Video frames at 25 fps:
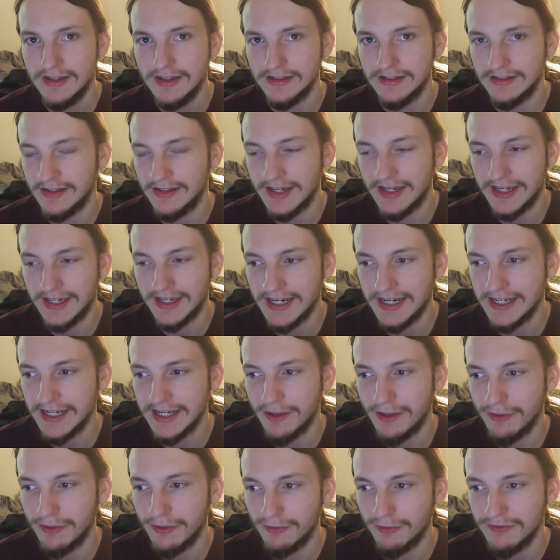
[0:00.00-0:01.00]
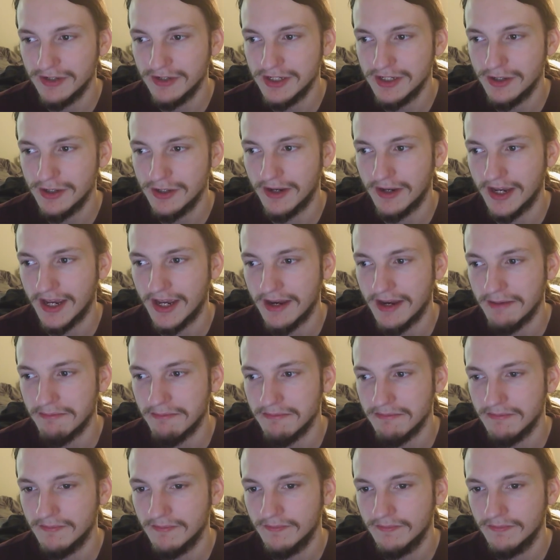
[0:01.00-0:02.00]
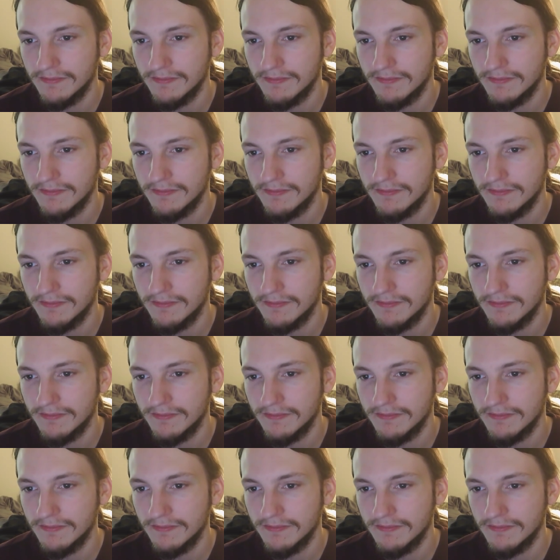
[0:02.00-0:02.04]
like any other video game.